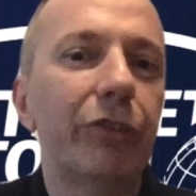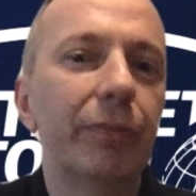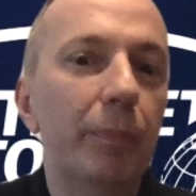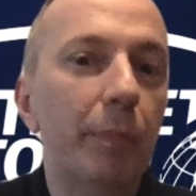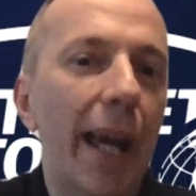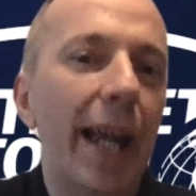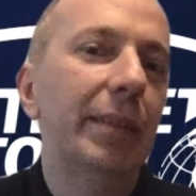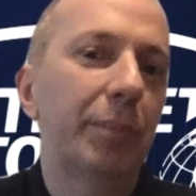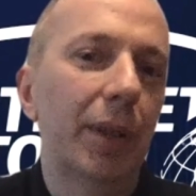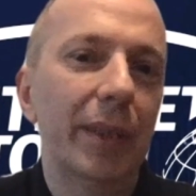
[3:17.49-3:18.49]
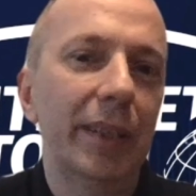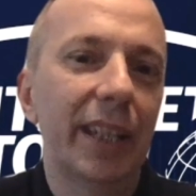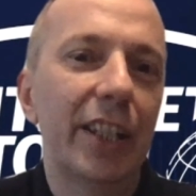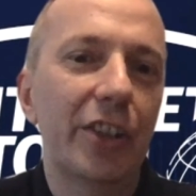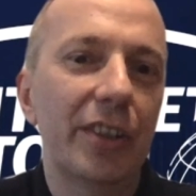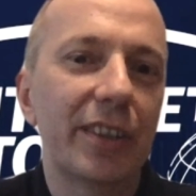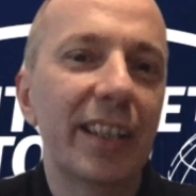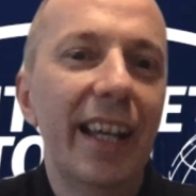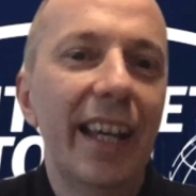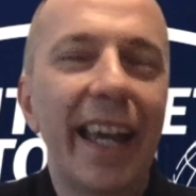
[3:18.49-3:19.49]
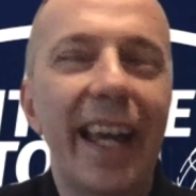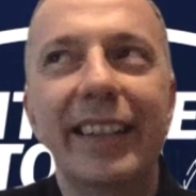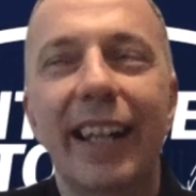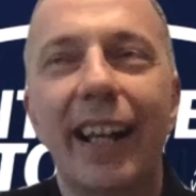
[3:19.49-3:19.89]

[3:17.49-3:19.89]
bad implementations, and